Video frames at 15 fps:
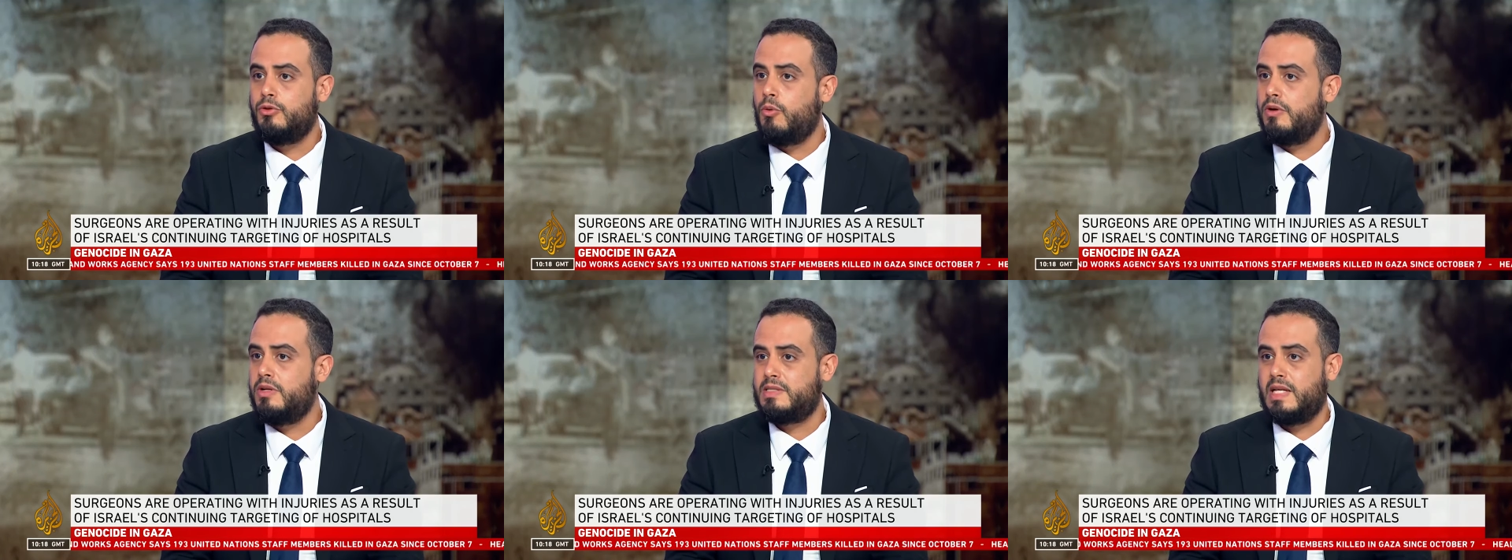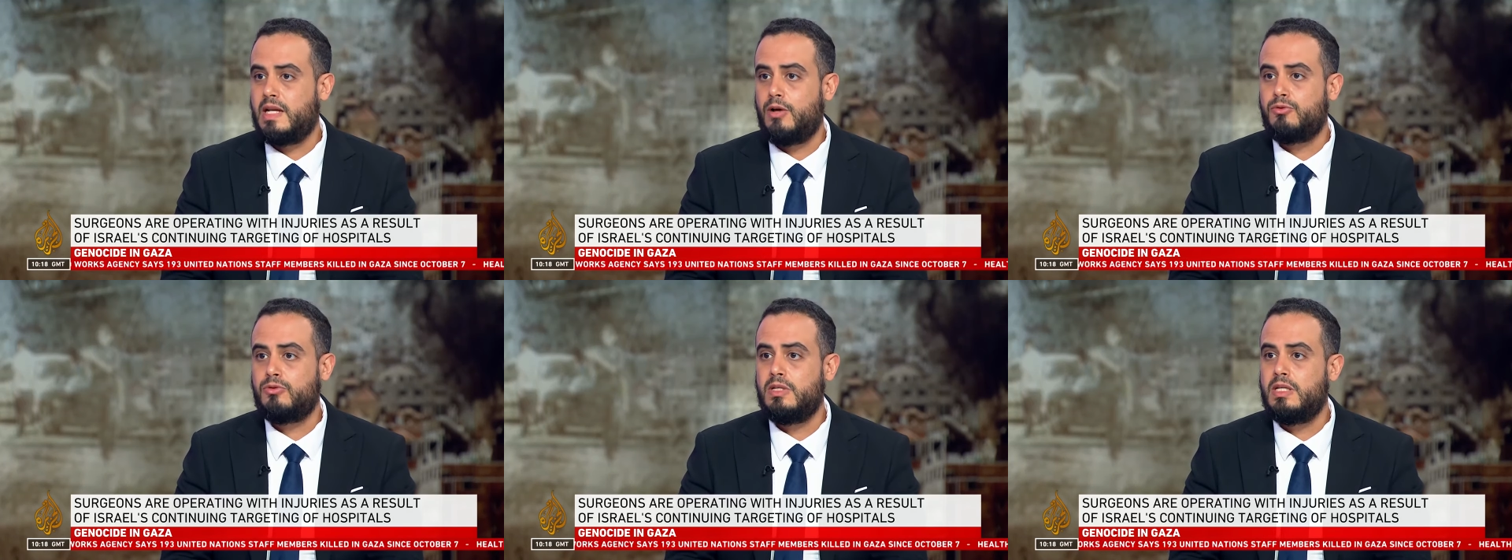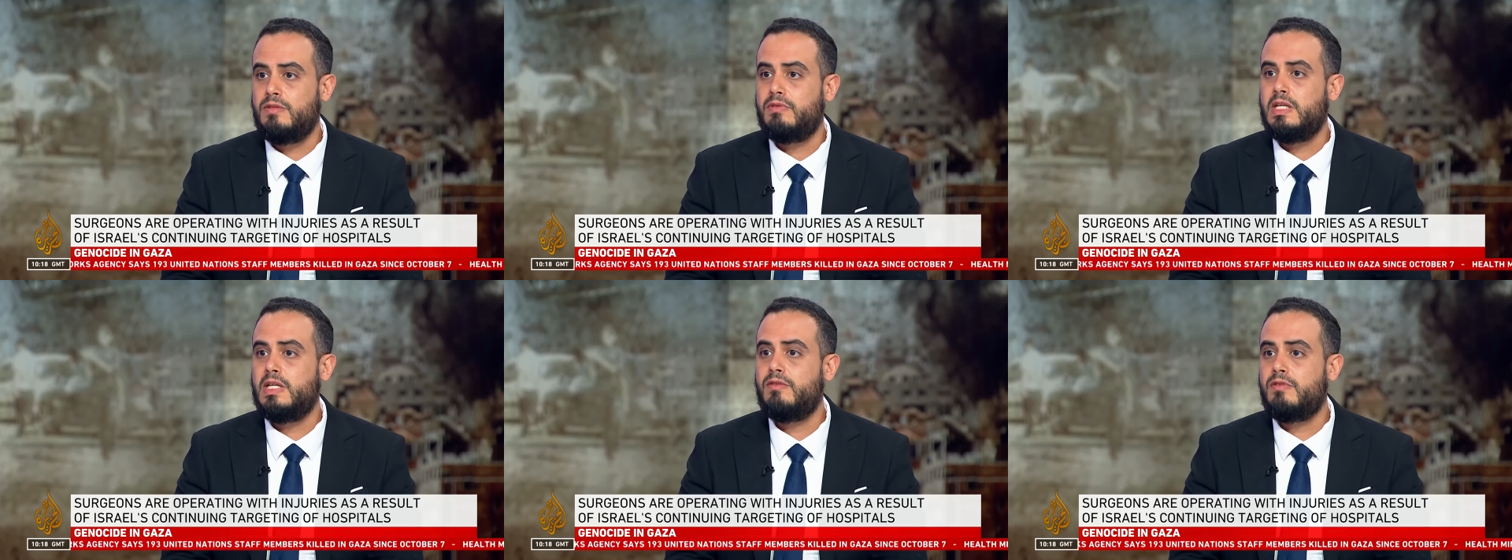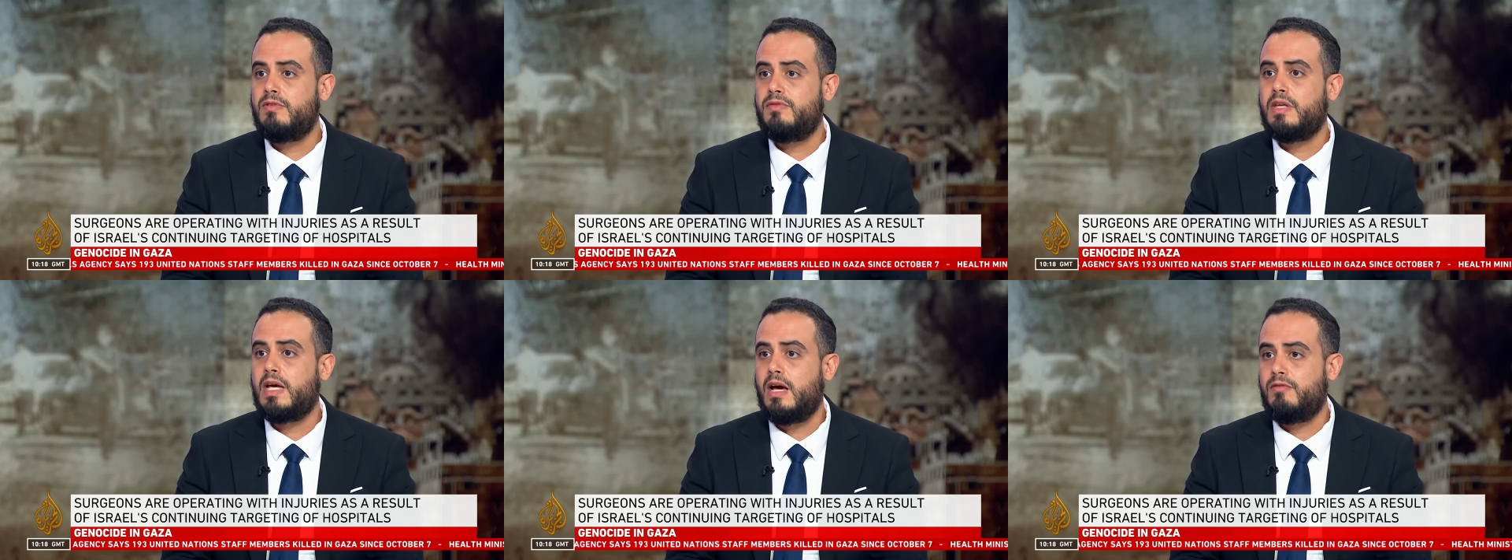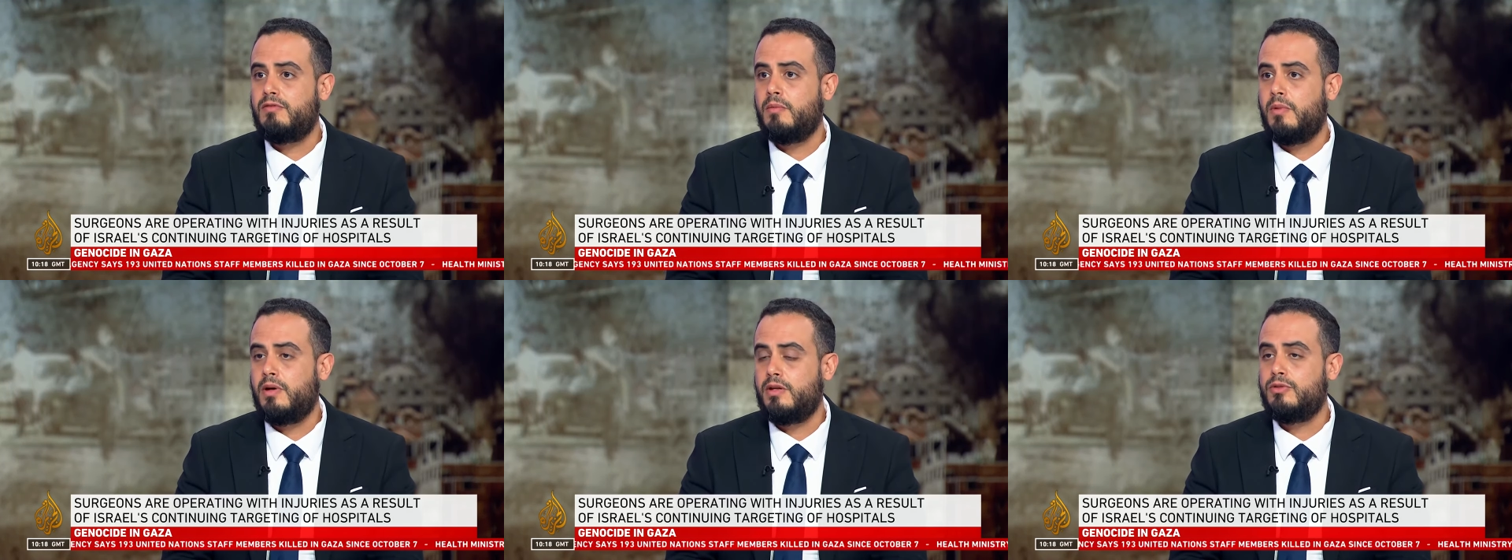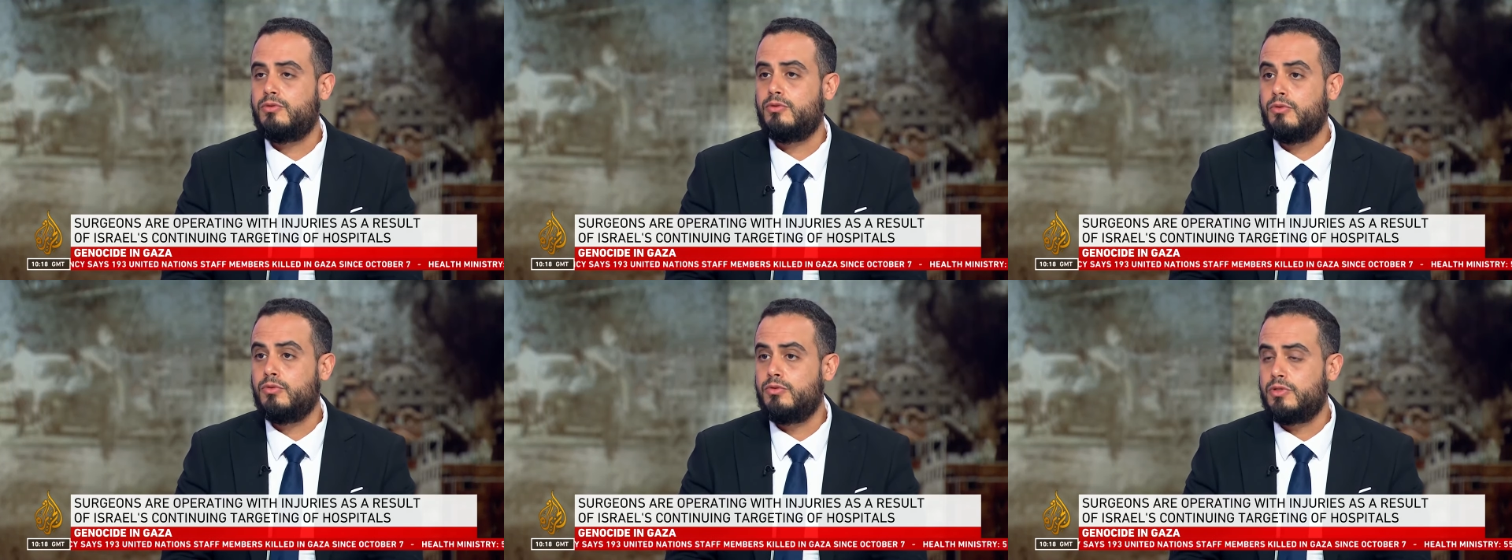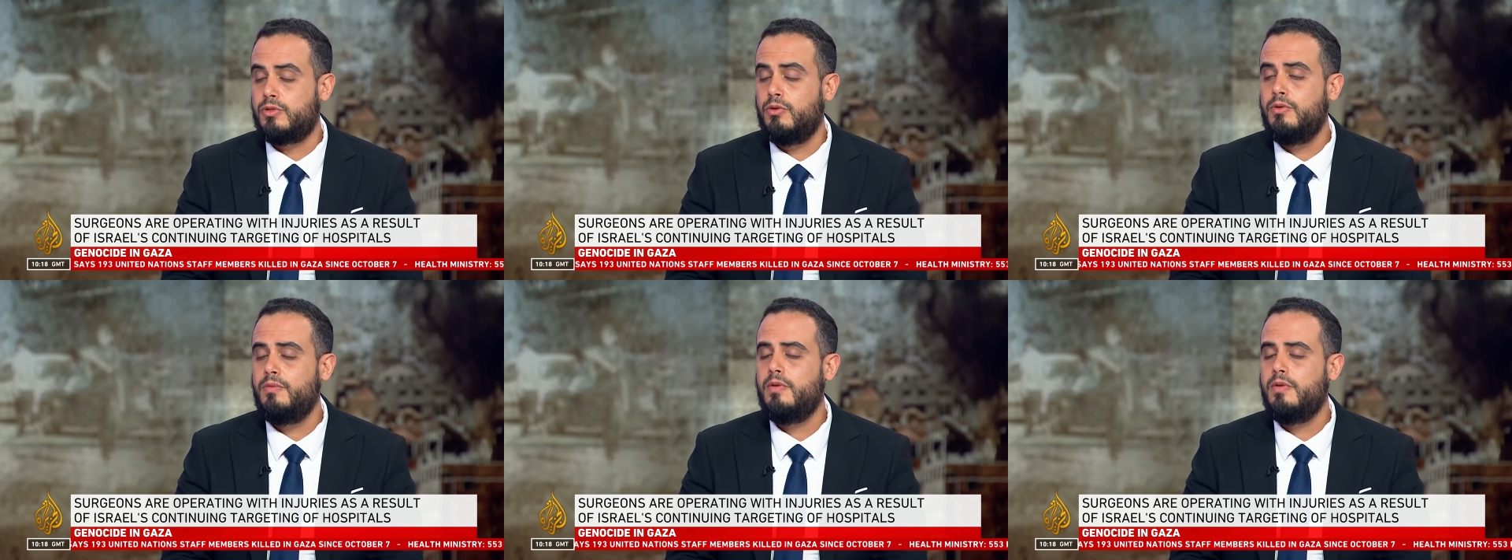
No one is allowed to leave, even if they have the money to do so.